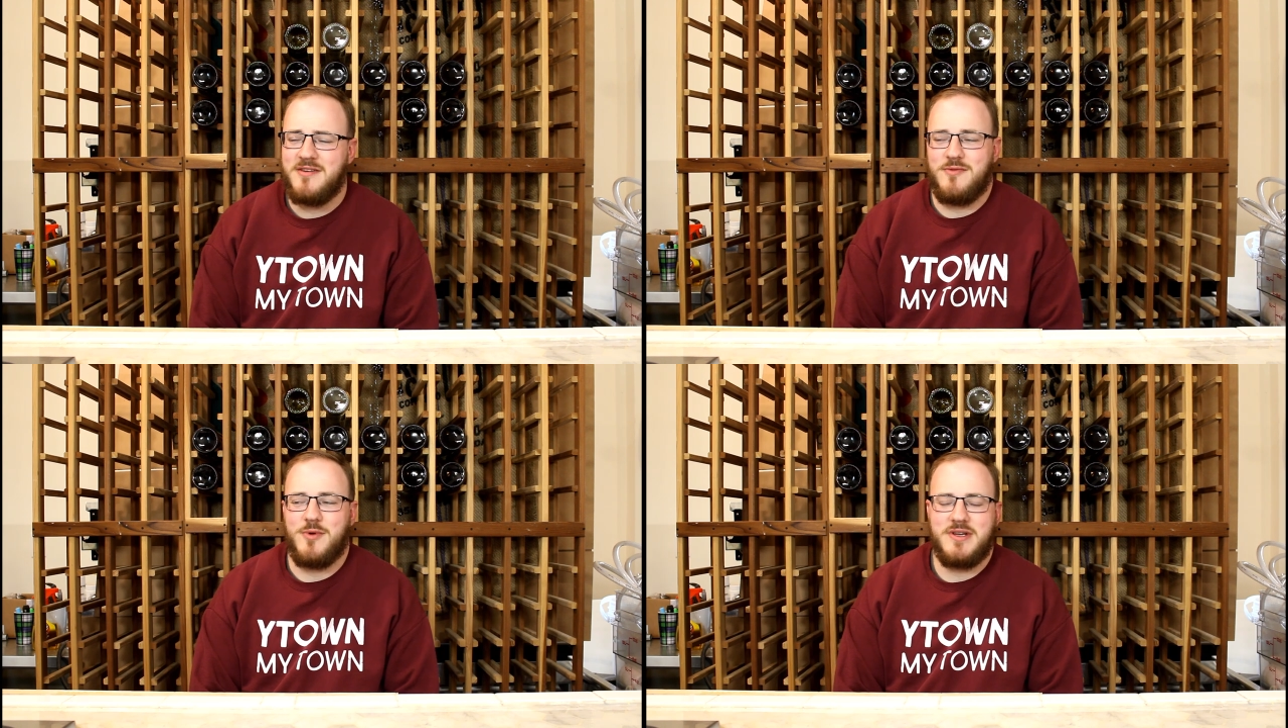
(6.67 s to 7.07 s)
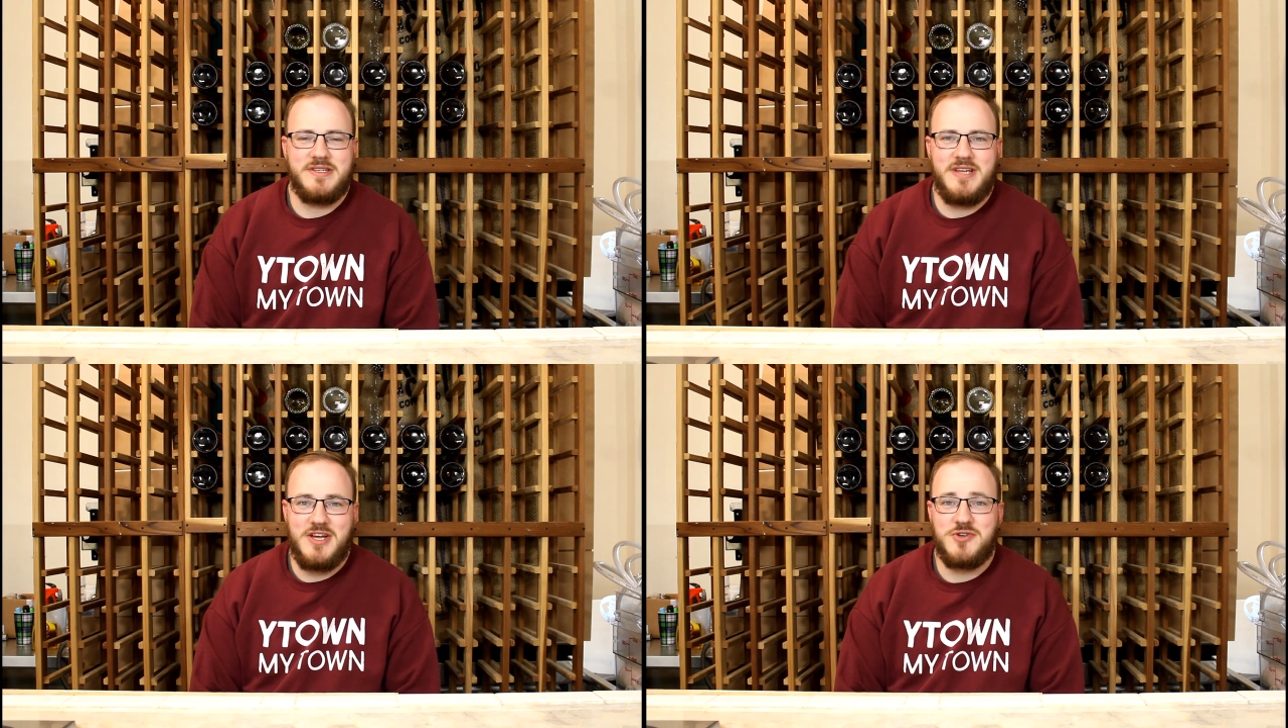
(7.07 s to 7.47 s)
What is
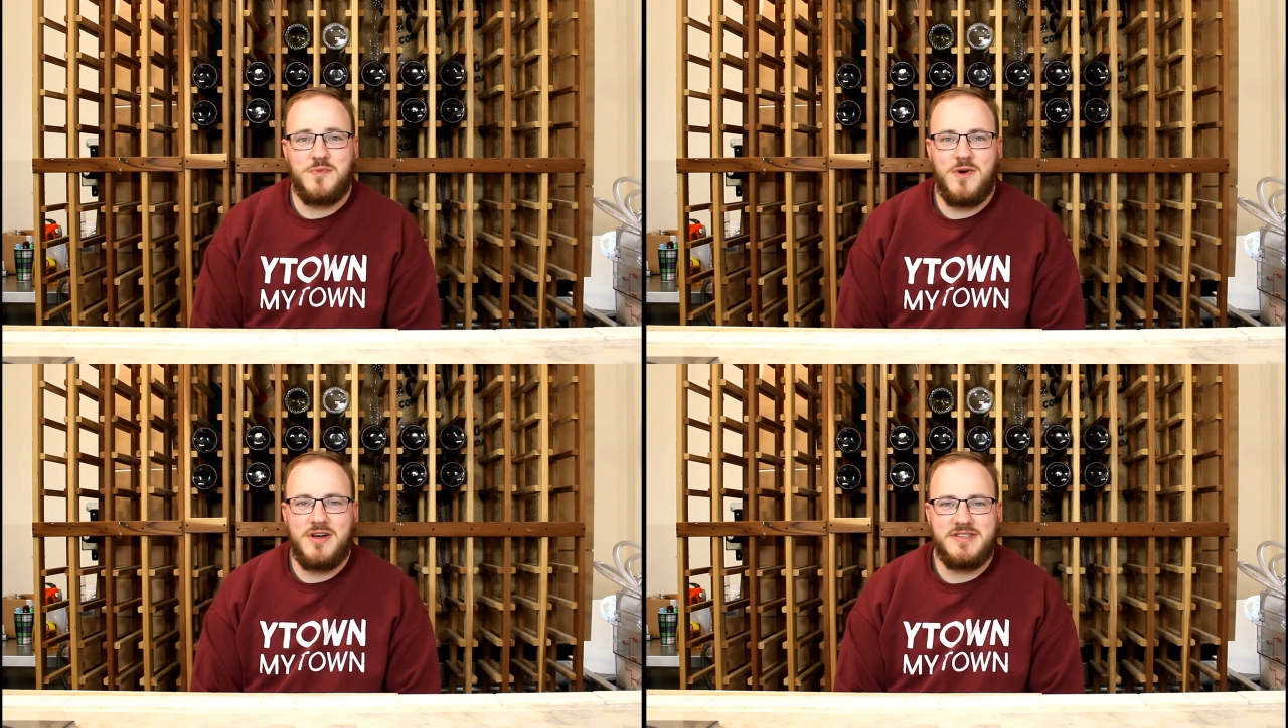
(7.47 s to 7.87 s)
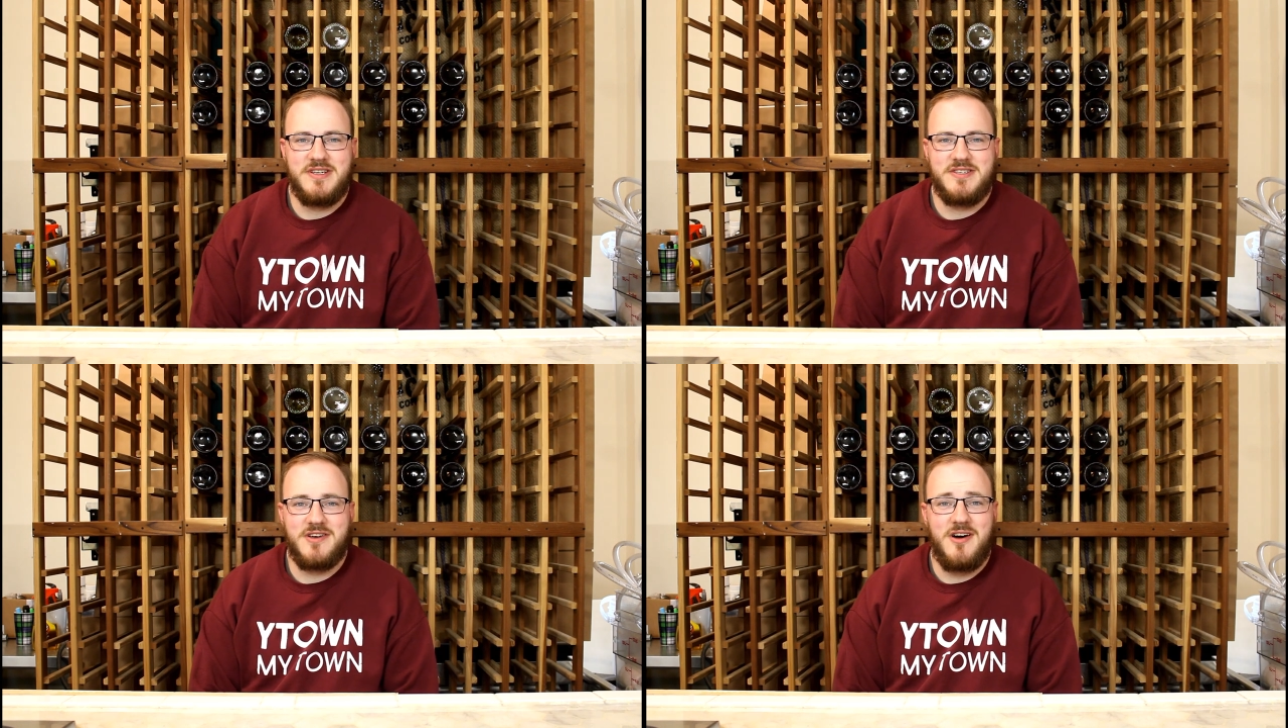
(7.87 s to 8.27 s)
natural
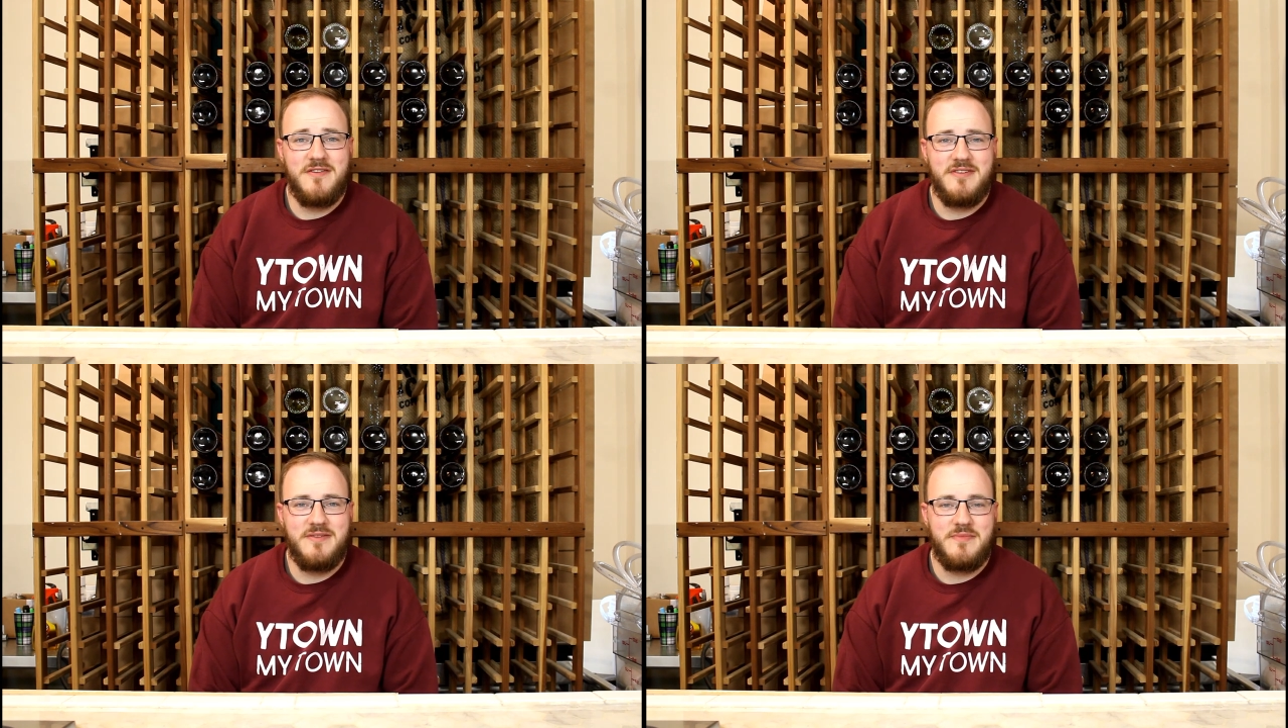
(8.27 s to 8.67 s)
process coffee?